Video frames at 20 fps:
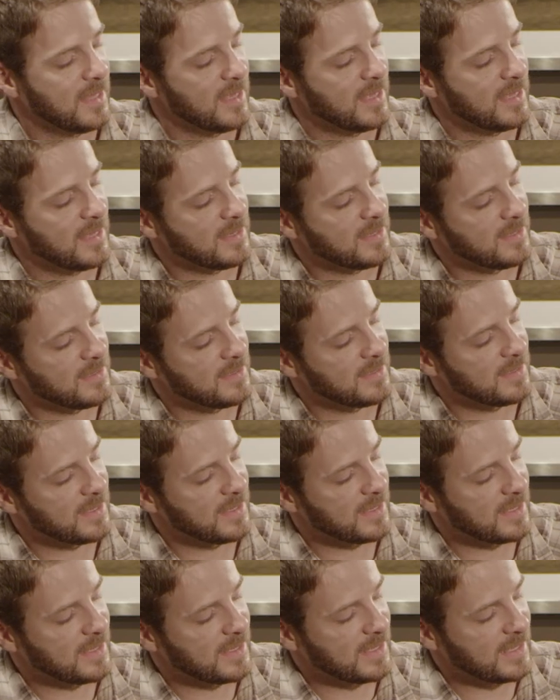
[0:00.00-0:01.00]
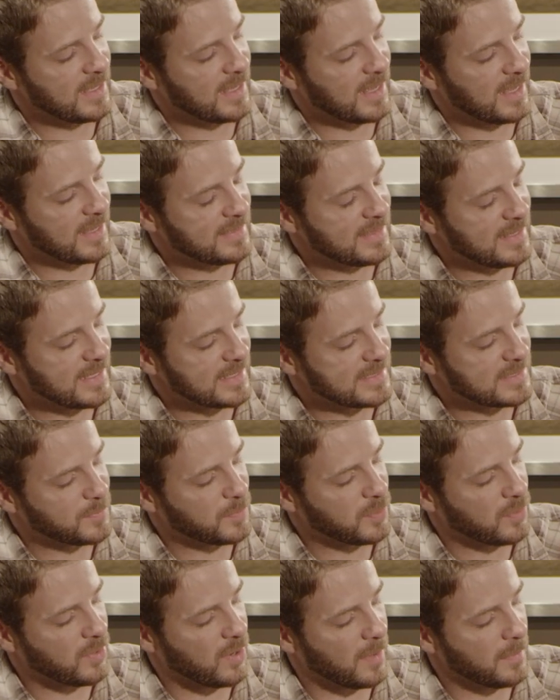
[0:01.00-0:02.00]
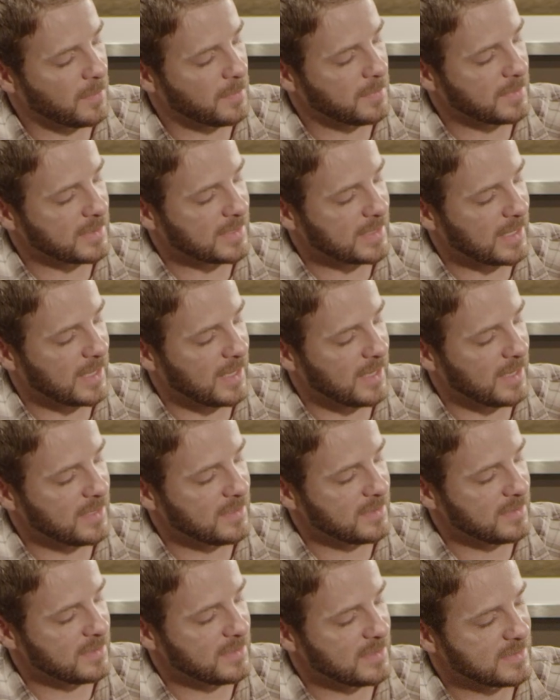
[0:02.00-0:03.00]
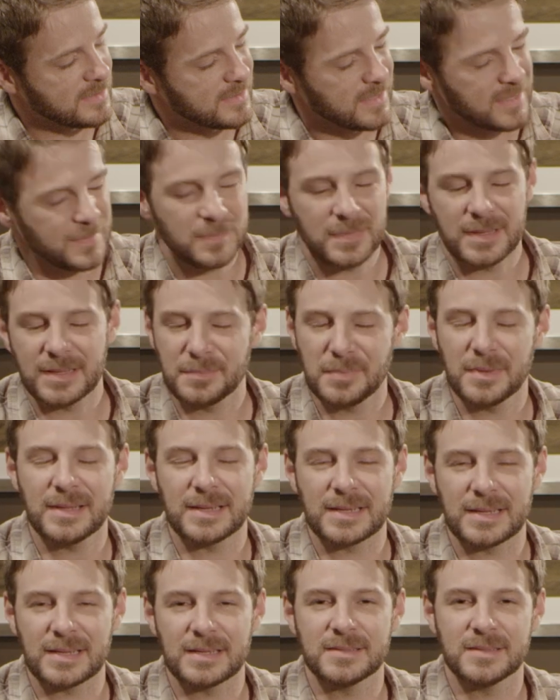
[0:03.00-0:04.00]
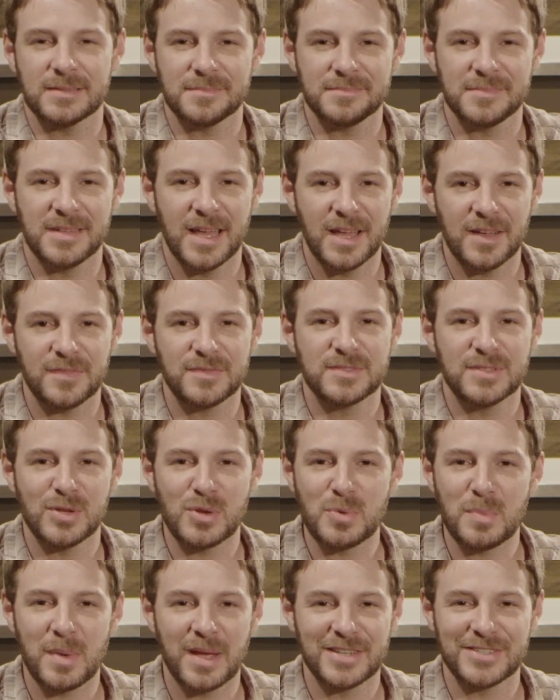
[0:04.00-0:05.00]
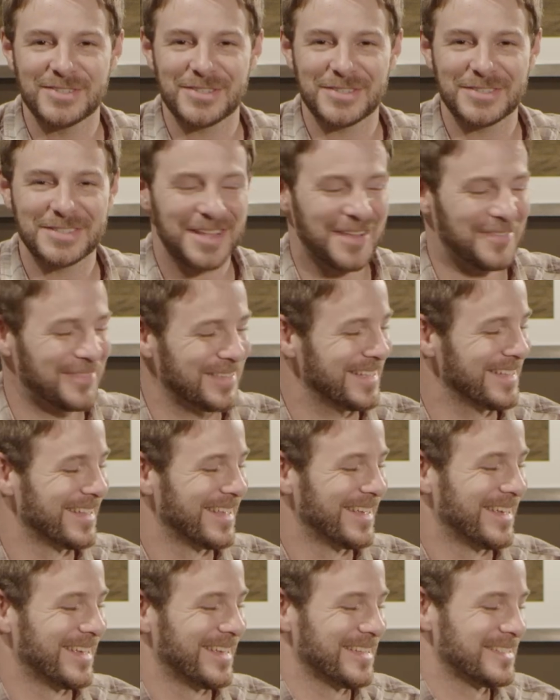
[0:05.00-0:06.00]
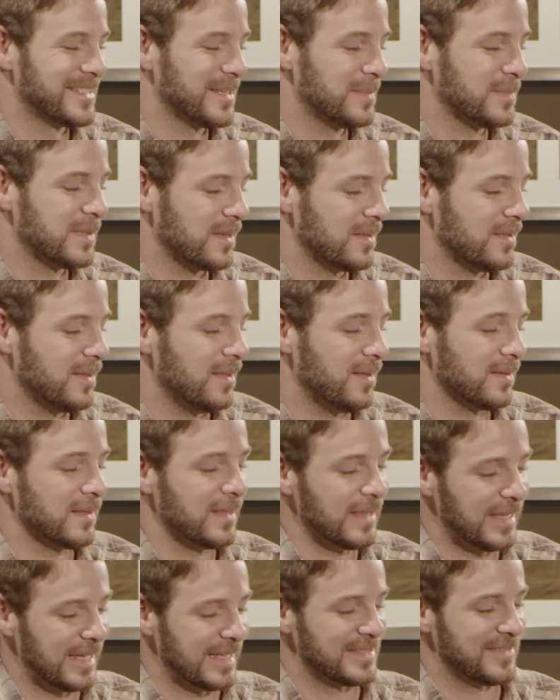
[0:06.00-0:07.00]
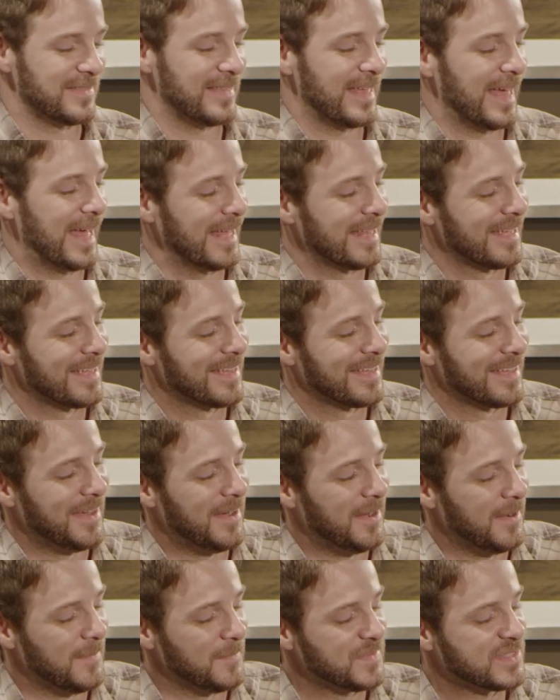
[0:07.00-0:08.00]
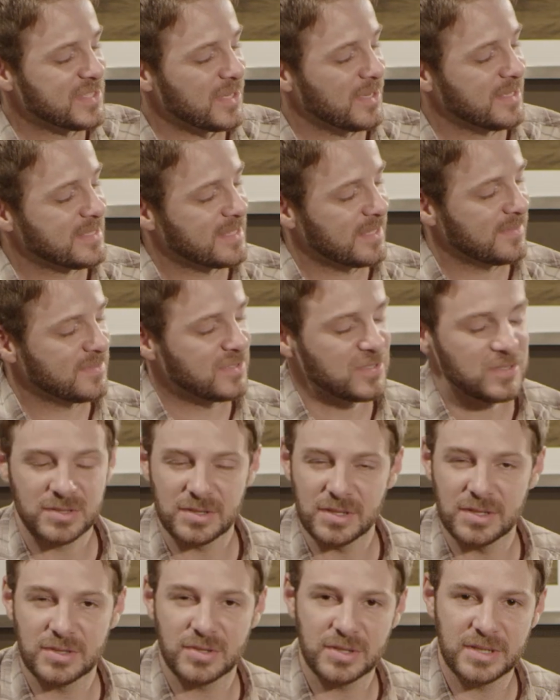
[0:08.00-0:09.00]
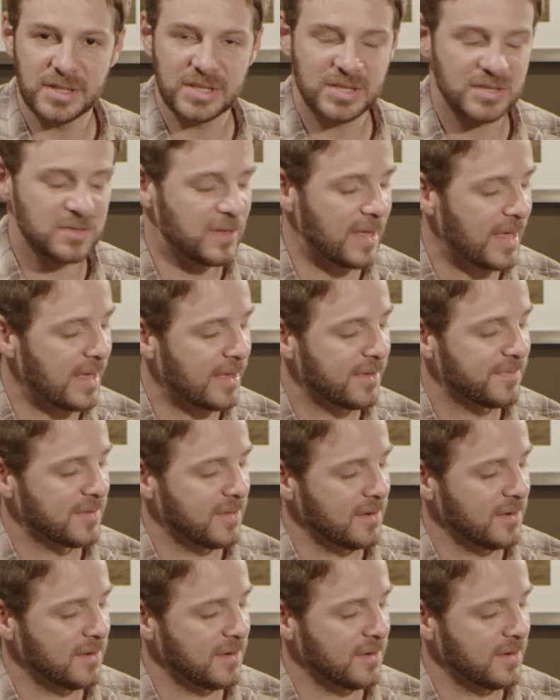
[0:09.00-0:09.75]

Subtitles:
And I think it's probably got, I'll probably get an F2 major 7, something along the lines of that. So instead of just a traditional F